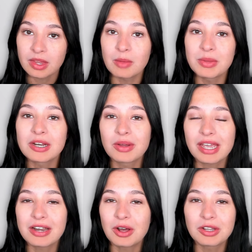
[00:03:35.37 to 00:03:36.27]
Let me know
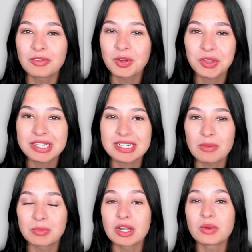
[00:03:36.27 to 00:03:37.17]
again all of your thoughts
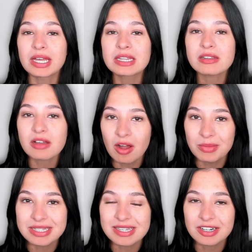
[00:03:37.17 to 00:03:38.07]
down below in the
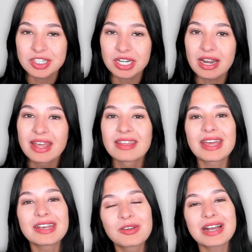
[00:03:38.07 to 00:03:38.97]
comment section.
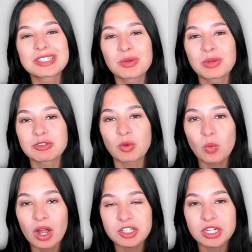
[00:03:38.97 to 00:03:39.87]
Thank you guys so much for
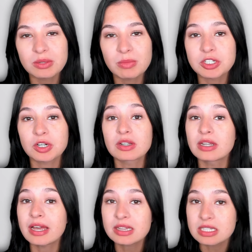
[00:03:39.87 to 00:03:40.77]
watching. Make sure to
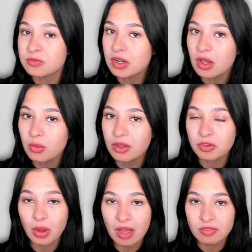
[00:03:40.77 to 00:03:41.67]
like this video
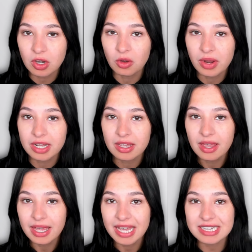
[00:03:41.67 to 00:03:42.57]
if you haven't already.
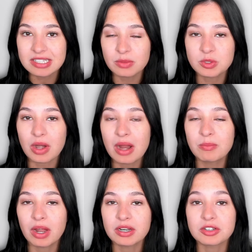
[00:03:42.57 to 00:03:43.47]
Hit the
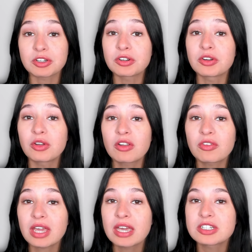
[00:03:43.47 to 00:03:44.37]
subscribe button and turn your
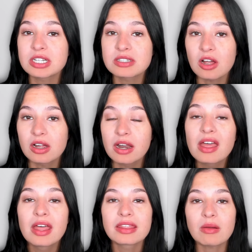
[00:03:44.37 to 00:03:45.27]
notifications on.
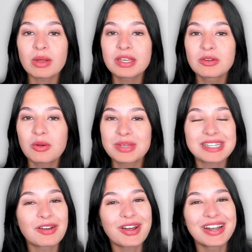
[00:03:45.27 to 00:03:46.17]
That way you don't
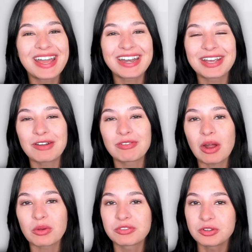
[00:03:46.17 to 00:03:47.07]
miss out on any of
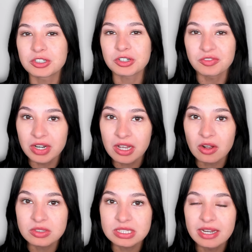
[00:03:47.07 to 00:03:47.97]
our future
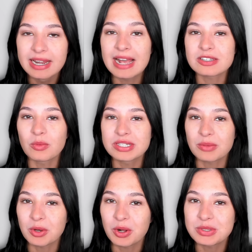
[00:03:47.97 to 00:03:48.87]
videos. As
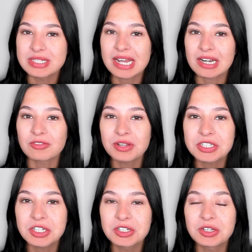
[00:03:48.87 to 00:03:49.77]
always, I'm your host, Hannah
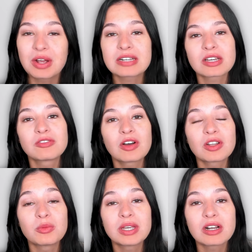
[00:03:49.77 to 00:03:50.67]
Fletcher. You guys can
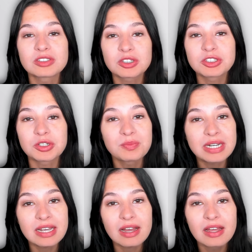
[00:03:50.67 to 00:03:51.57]
follow me on social
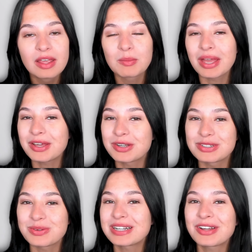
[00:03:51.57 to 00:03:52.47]
media. My
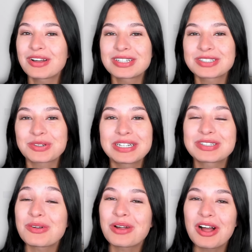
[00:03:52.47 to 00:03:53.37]
handle's right there on the
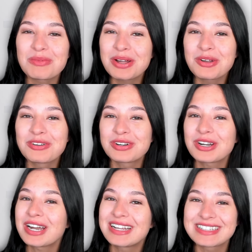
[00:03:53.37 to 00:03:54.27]
screen, so come on
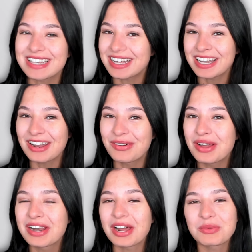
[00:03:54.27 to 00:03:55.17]
over and say
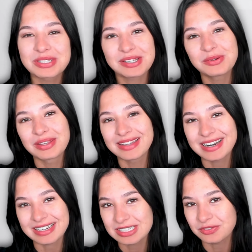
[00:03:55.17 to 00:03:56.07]
hello, and I will see you in
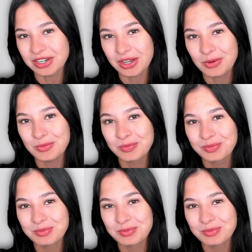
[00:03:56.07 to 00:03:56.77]
the next video.